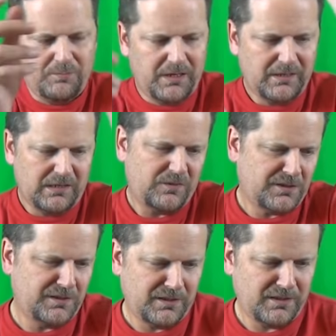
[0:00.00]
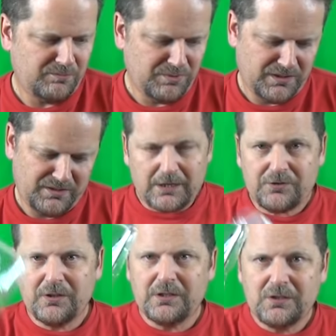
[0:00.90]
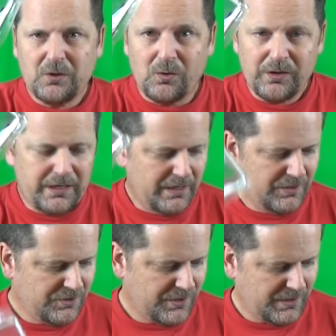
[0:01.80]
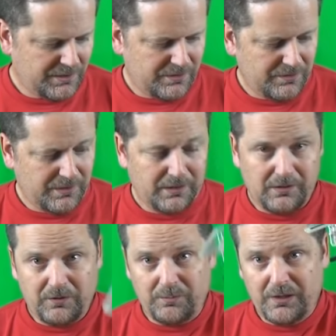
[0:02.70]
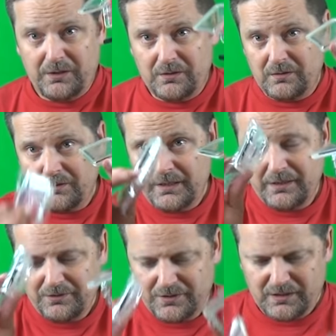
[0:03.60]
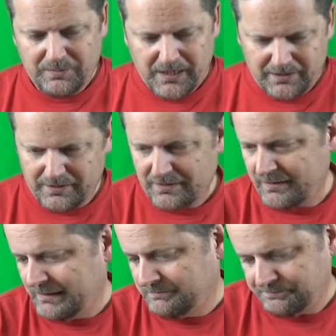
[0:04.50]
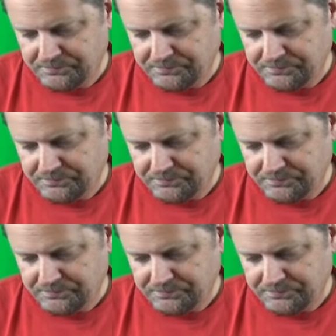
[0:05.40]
peel off and stick it, but extra door hinge. I guess they're thinking if you break your door hinge on the back of this thing.